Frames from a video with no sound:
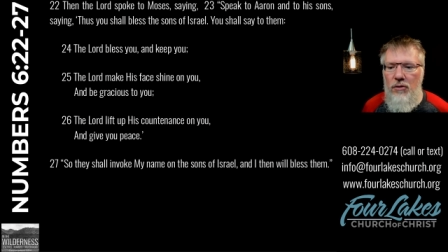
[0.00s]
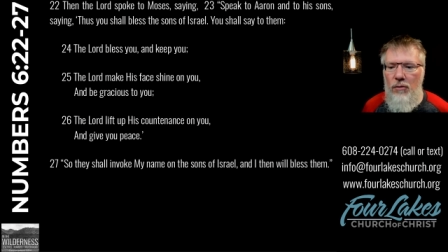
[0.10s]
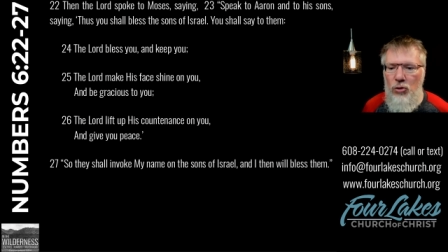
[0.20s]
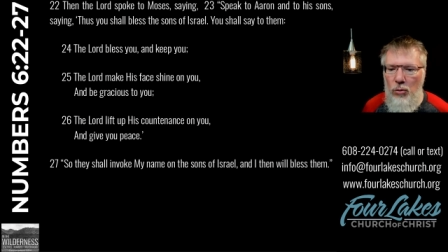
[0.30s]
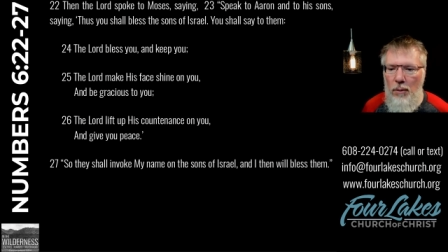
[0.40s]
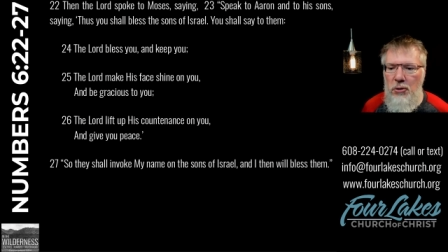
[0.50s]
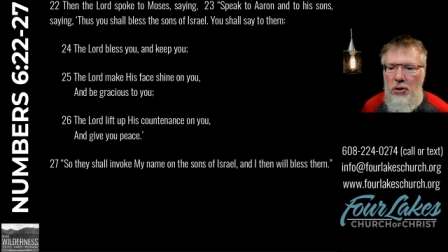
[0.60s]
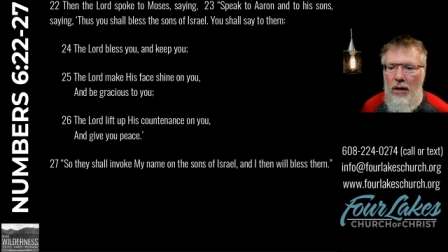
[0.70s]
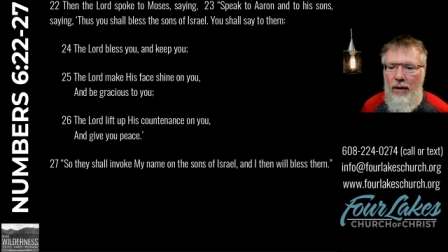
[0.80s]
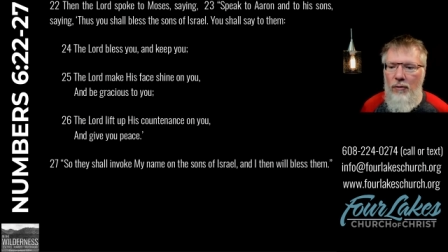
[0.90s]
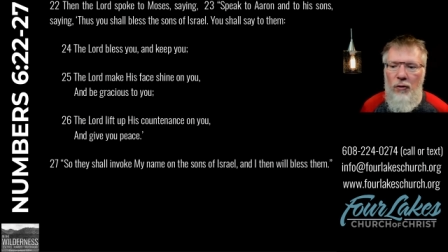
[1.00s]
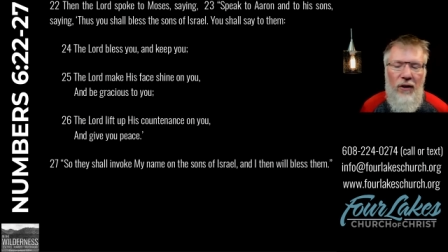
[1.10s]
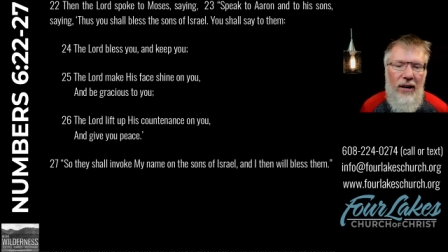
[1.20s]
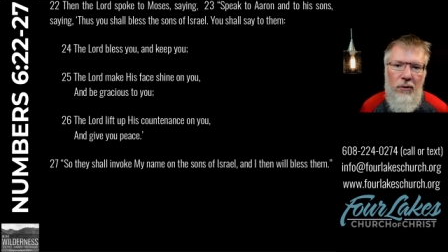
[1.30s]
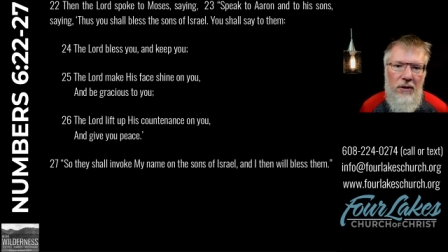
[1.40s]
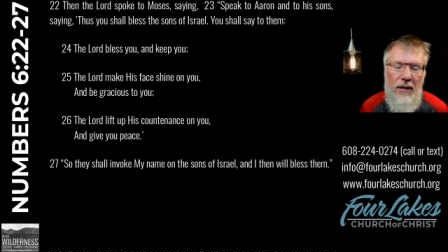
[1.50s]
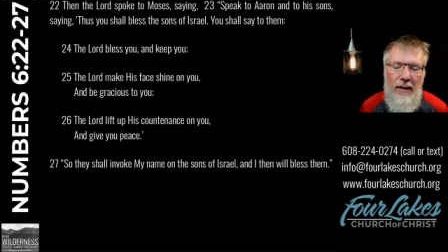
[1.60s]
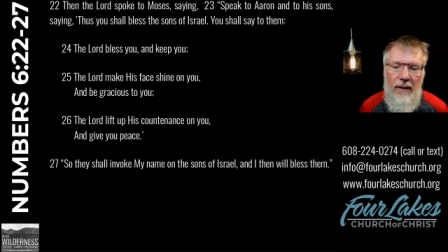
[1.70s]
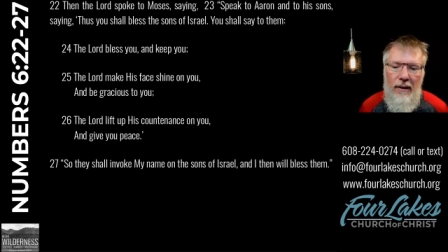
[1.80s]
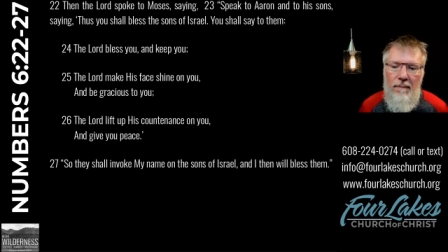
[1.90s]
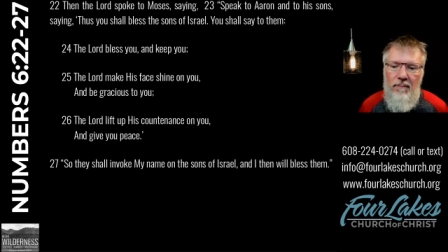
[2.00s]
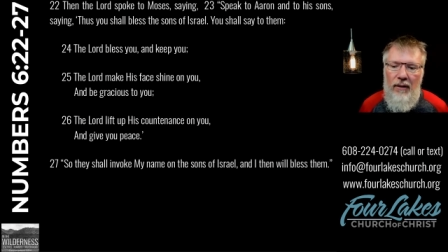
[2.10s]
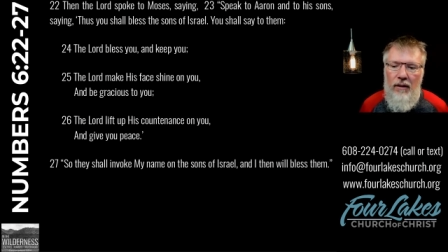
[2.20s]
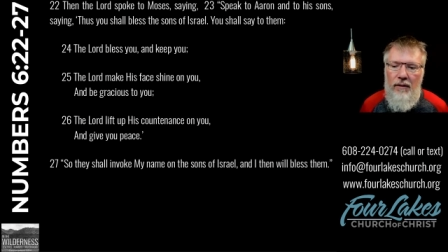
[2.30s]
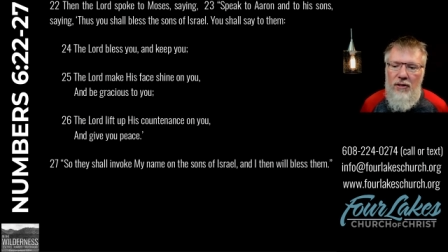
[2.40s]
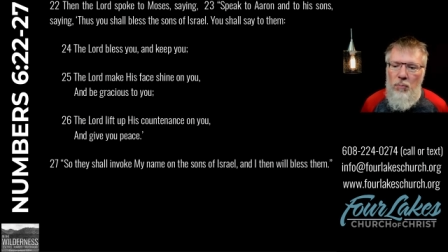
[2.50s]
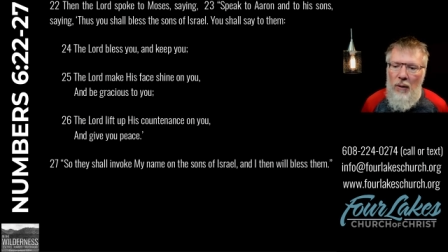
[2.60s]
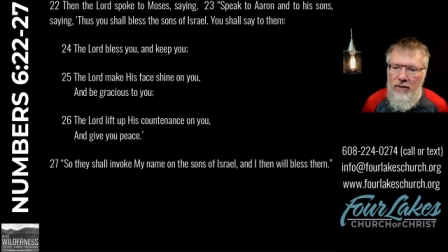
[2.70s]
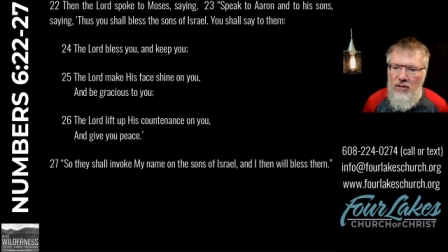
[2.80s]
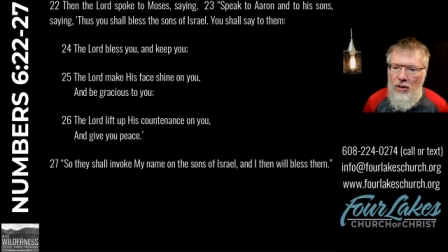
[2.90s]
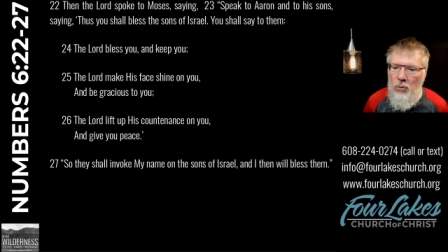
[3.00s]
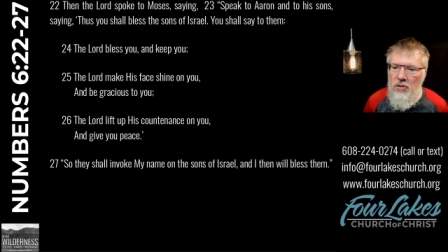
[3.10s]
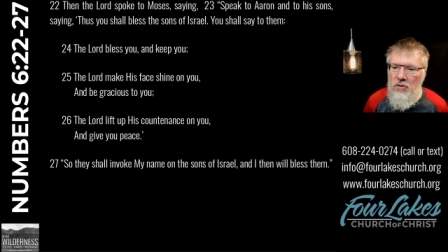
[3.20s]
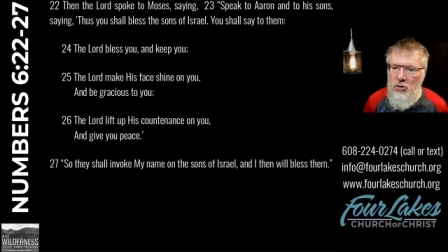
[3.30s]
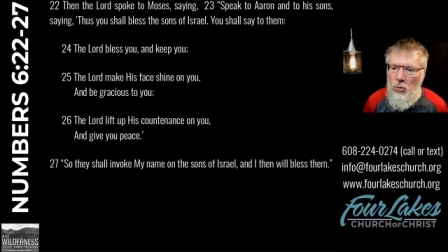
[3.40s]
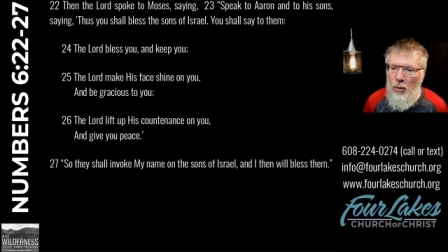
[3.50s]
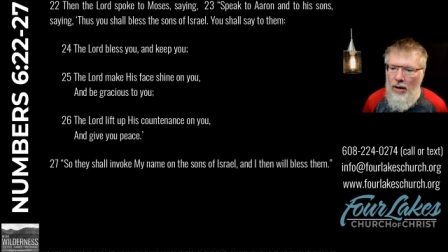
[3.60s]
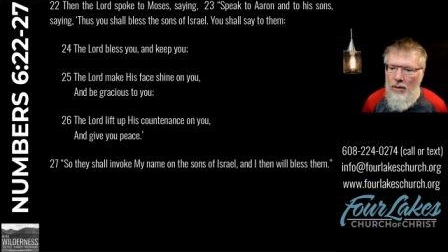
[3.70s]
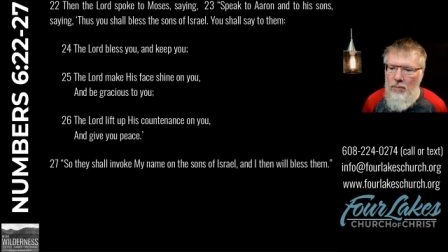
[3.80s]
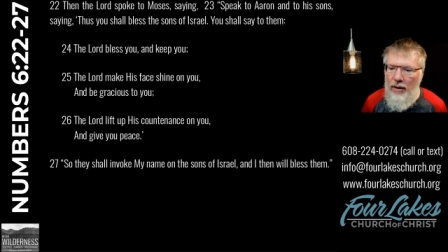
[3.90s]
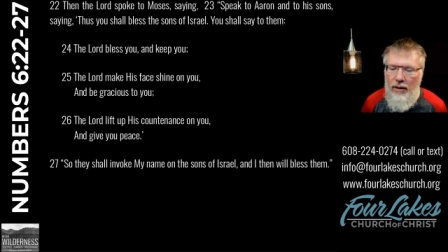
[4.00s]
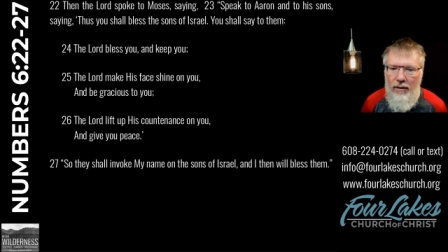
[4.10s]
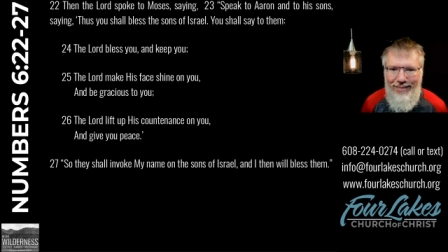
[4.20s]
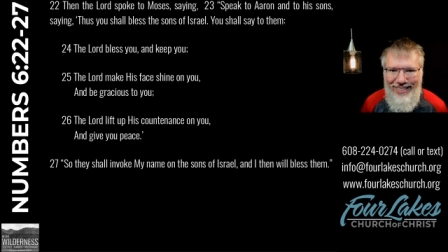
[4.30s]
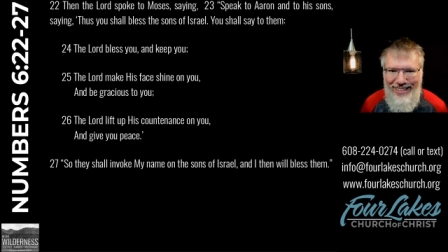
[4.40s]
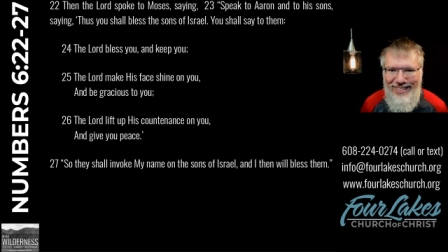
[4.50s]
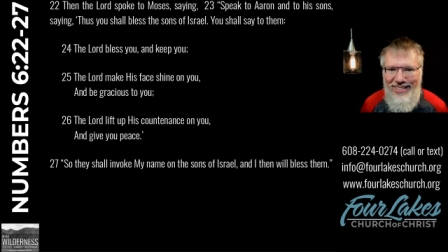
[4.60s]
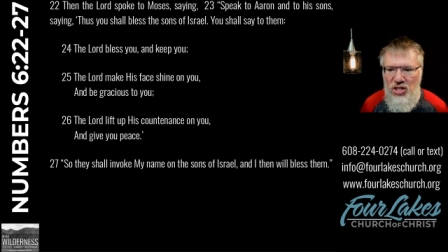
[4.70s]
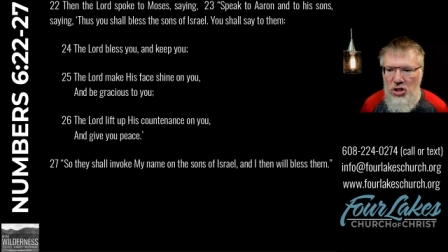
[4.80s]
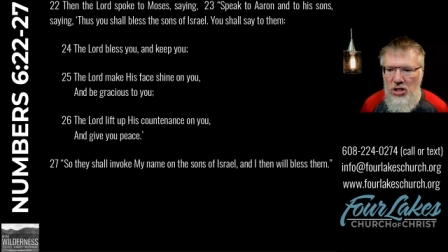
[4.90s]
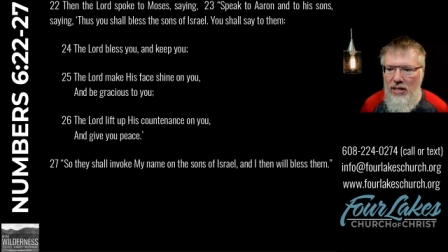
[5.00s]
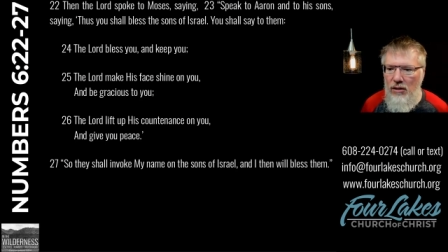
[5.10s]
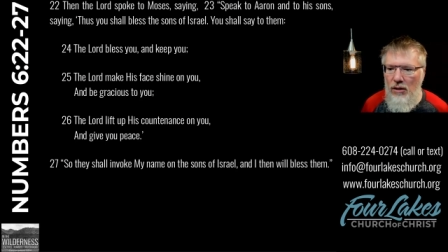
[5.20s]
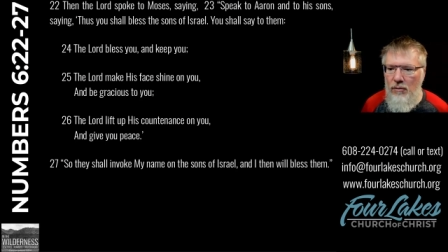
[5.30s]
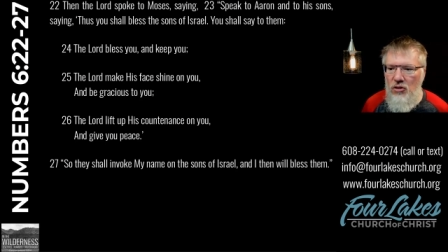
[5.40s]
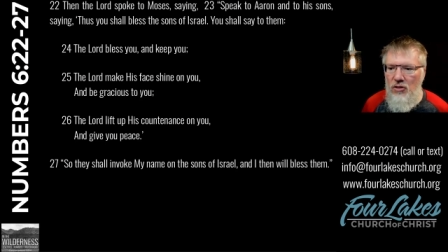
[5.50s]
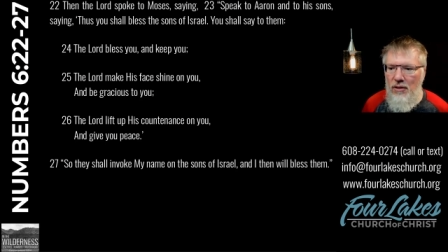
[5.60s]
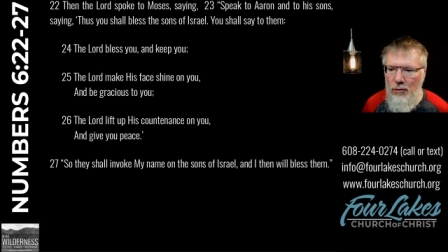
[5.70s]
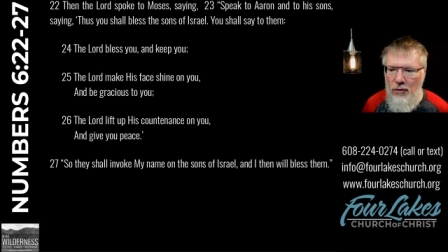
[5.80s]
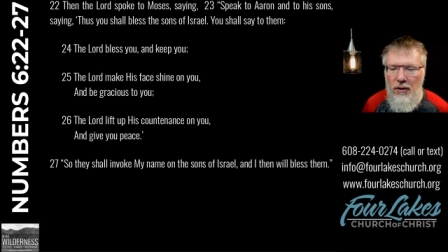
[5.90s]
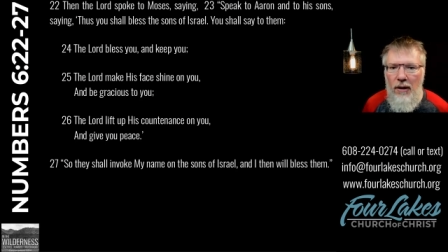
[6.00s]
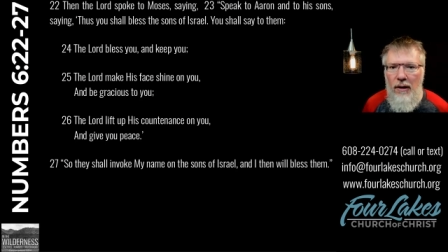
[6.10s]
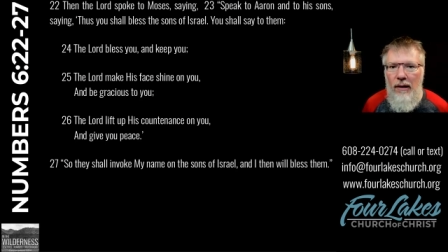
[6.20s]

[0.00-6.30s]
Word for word: of scripture ever found. Uh, this blessing was inscribed on a thin sheet of silver